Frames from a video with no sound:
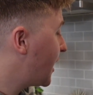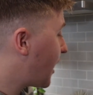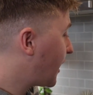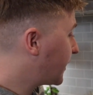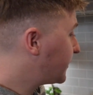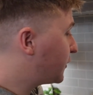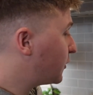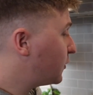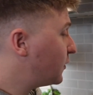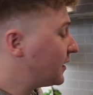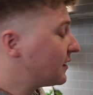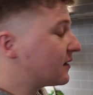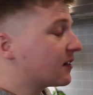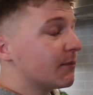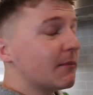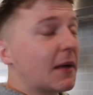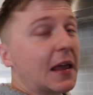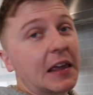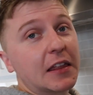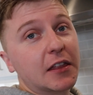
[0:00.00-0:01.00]
I do need to
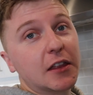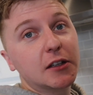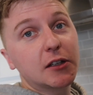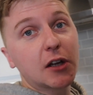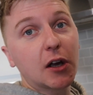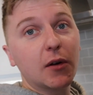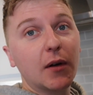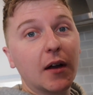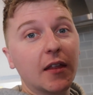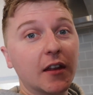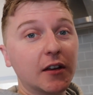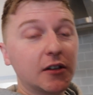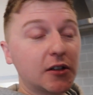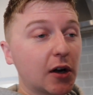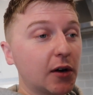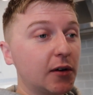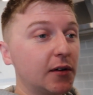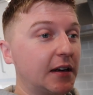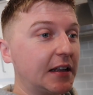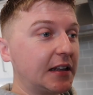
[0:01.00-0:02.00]
make the dough, and the
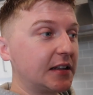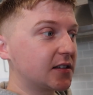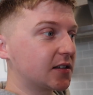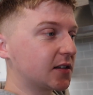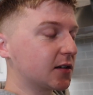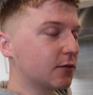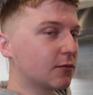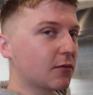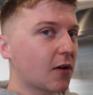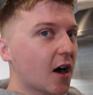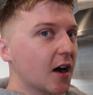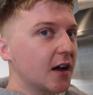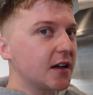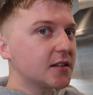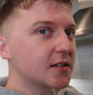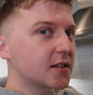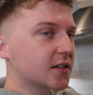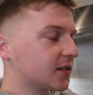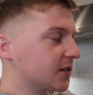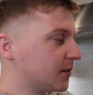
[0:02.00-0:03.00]
dough needs to
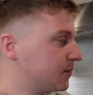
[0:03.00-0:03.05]
rise because